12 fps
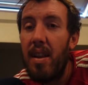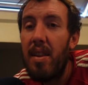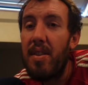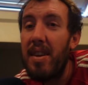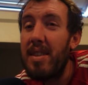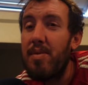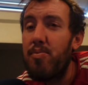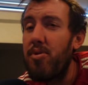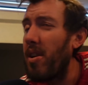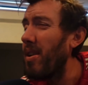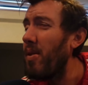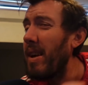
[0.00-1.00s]
This
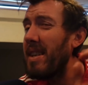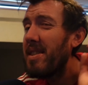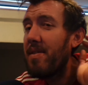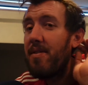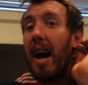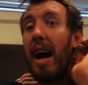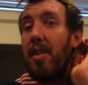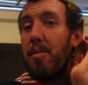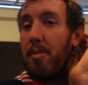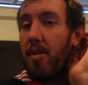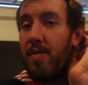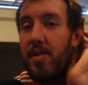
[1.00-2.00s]
probably is the final
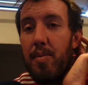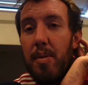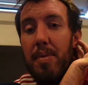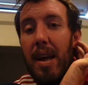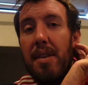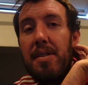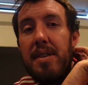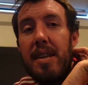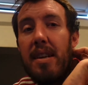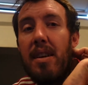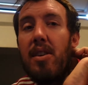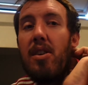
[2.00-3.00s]
month to be
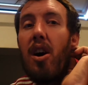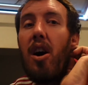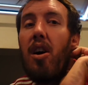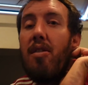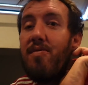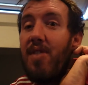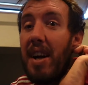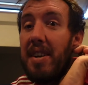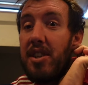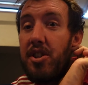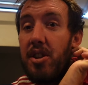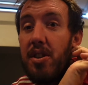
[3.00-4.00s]
planting your
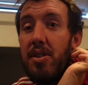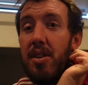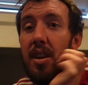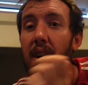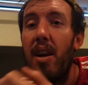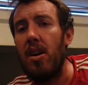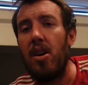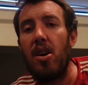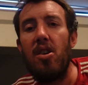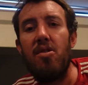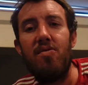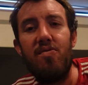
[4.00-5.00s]
radishes.
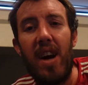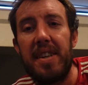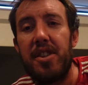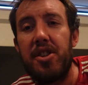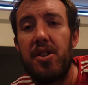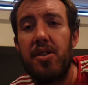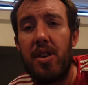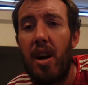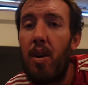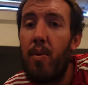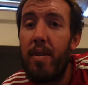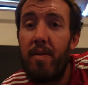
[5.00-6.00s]
Radishes
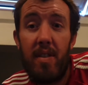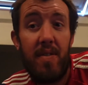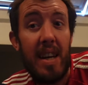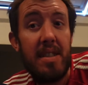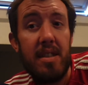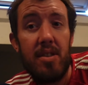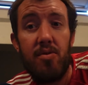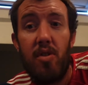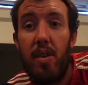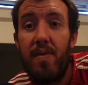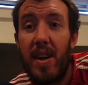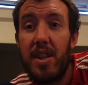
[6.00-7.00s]
are one of the fastest
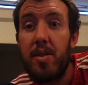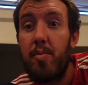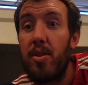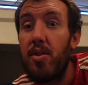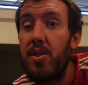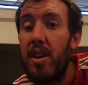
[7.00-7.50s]
growing vegetables,